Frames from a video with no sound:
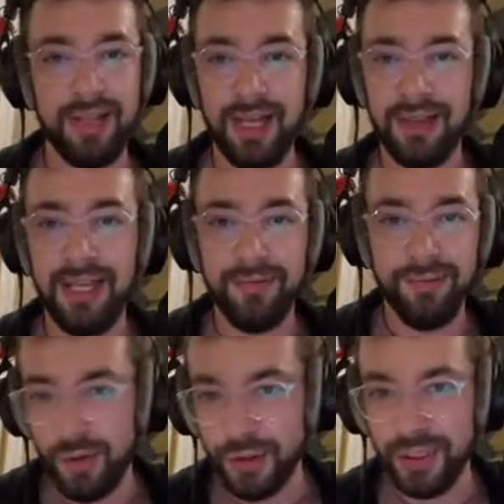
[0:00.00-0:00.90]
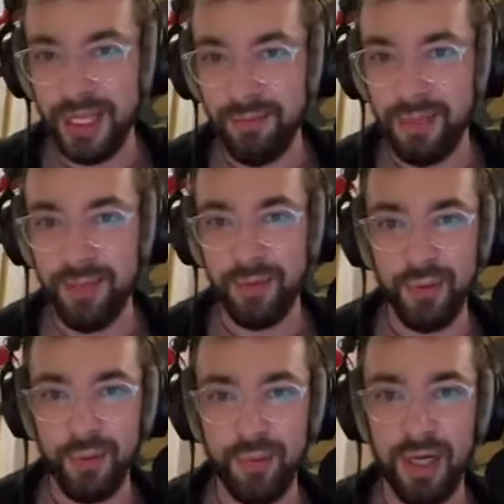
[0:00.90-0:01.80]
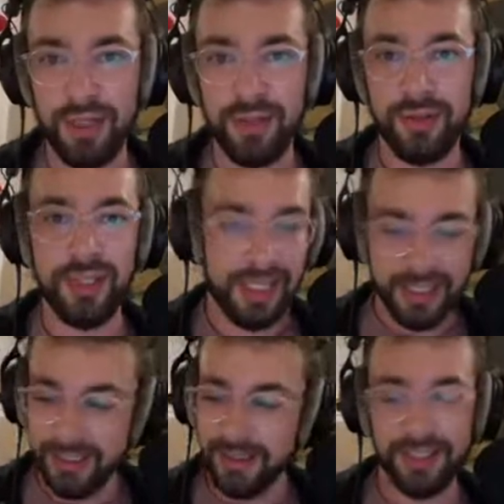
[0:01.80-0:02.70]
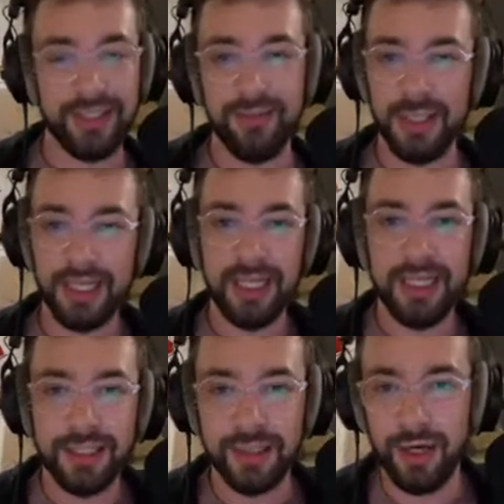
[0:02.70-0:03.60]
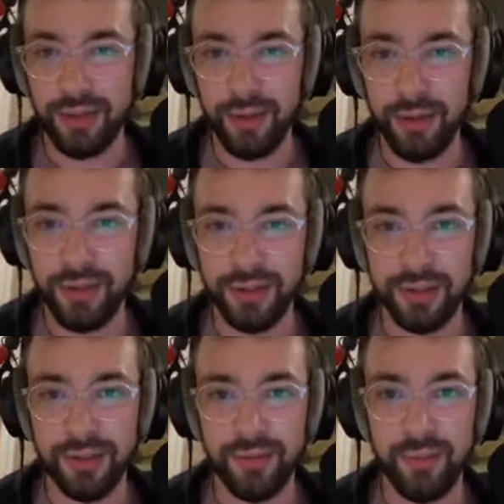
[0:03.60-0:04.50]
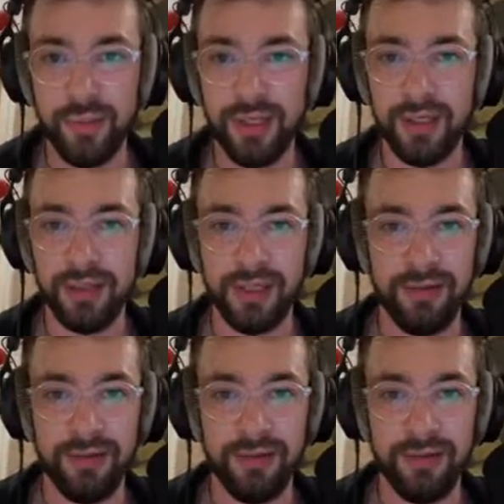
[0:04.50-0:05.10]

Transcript: I think first thing people would wonder is it a beginning guitar course where mm-hmm.